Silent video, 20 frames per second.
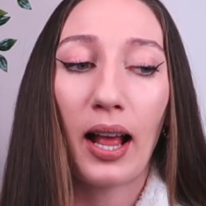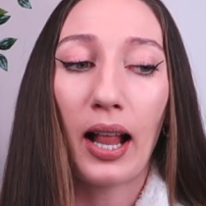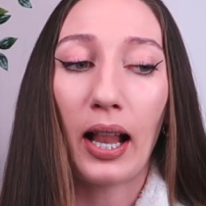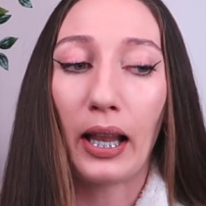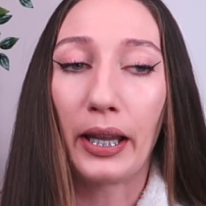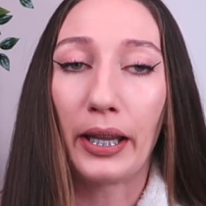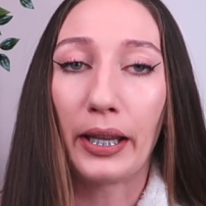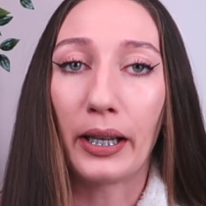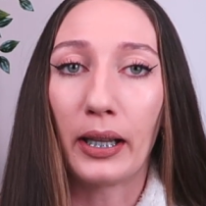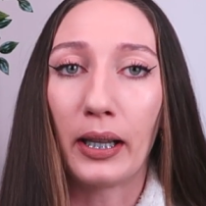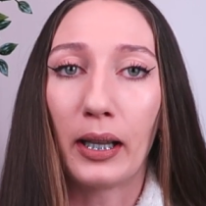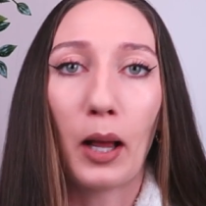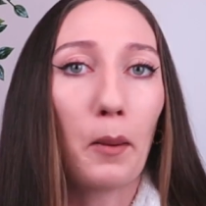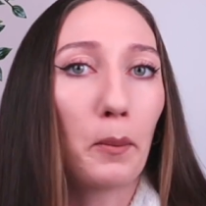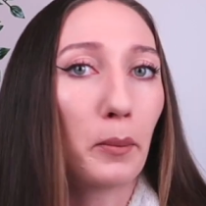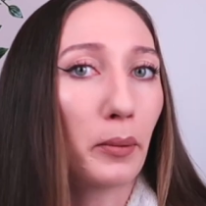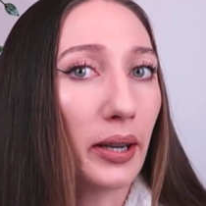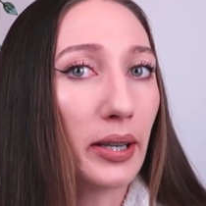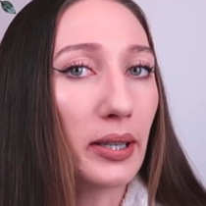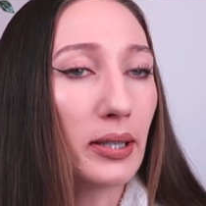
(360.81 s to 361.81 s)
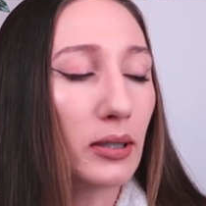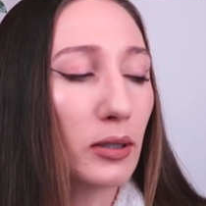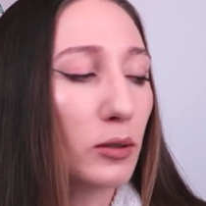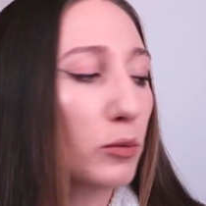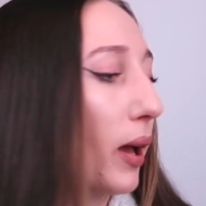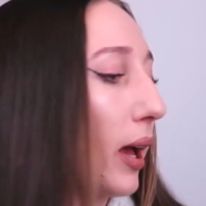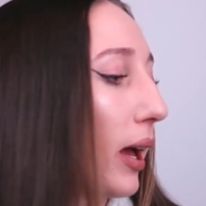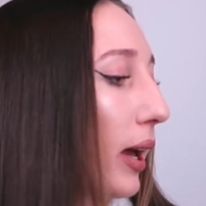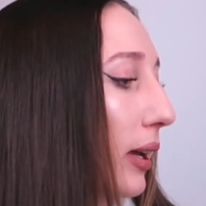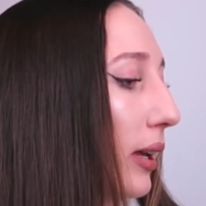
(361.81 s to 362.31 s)
little braces
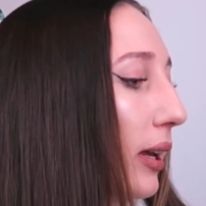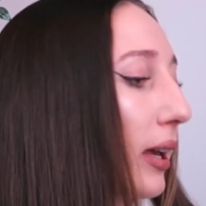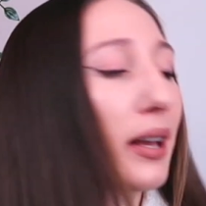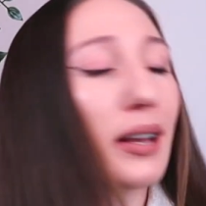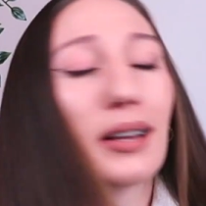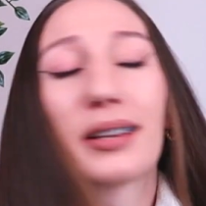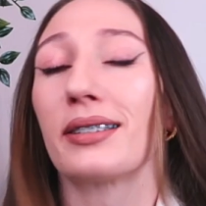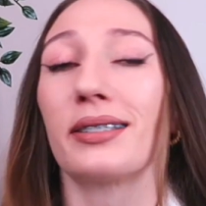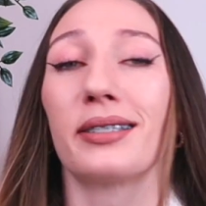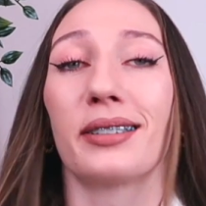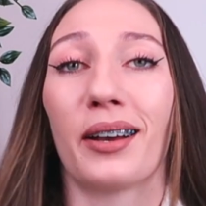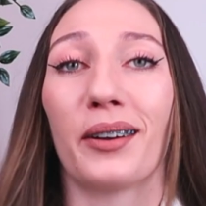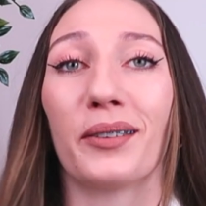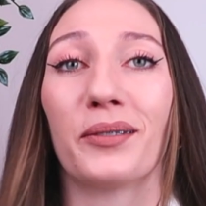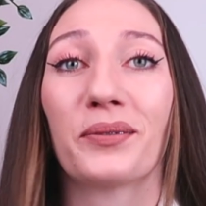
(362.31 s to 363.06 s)
bag. So